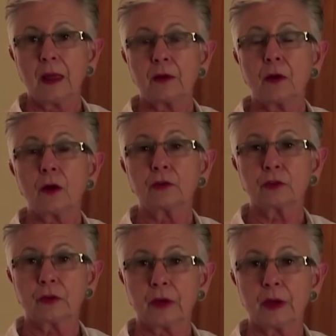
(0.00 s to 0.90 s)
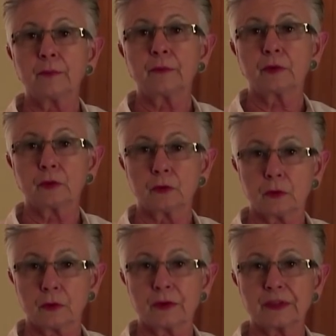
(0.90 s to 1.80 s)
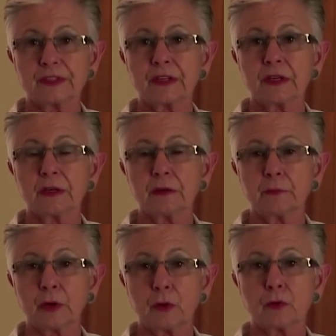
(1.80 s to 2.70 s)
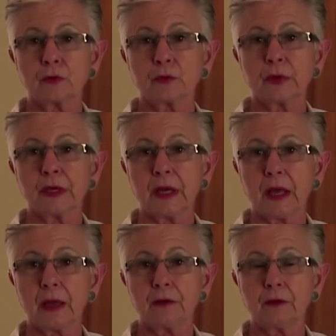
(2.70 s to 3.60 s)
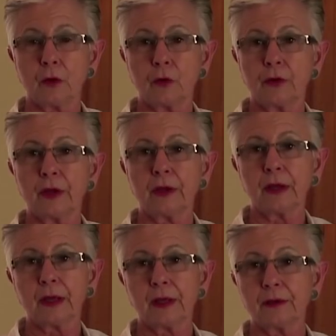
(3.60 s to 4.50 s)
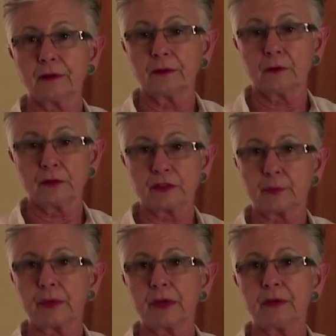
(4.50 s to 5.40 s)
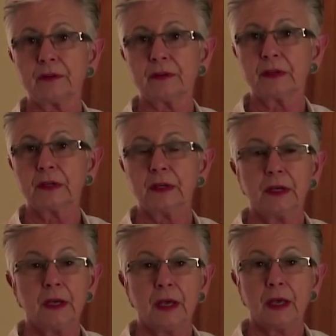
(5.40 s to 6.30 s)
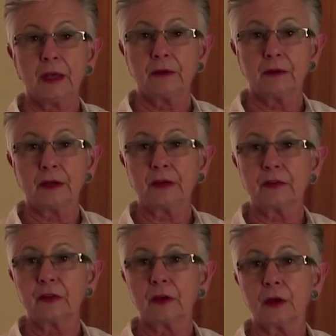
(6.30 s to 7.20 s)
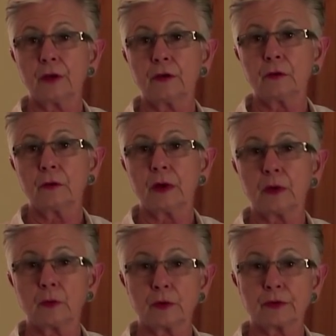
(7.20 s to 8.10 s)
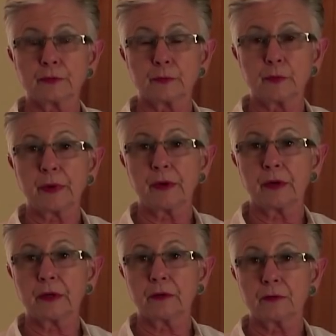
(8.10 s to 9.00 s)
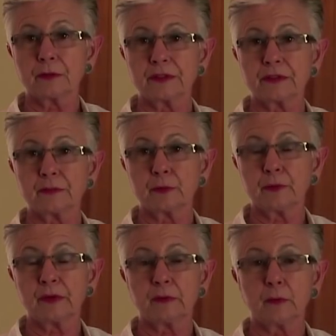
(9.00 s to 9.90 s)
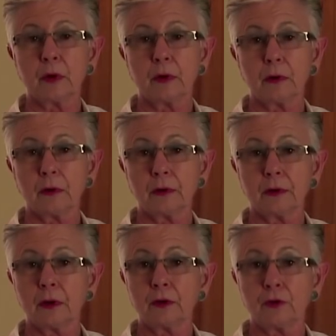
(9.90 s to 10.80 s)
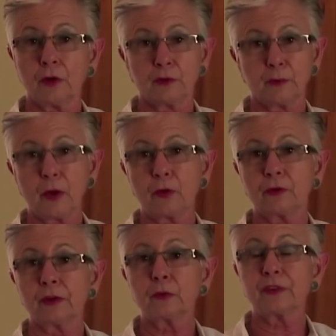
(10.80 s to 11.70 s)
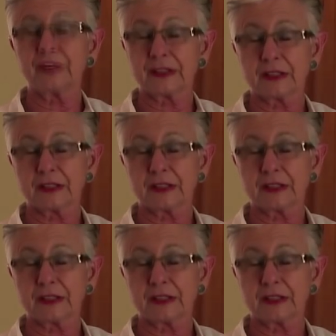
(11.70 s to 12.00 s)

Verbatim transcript: and asked to come to Groote Schuur because we had a donor and a recipient. And the next thing I knew, I was preparing to assist Professor Barnard in a heart transplant. It was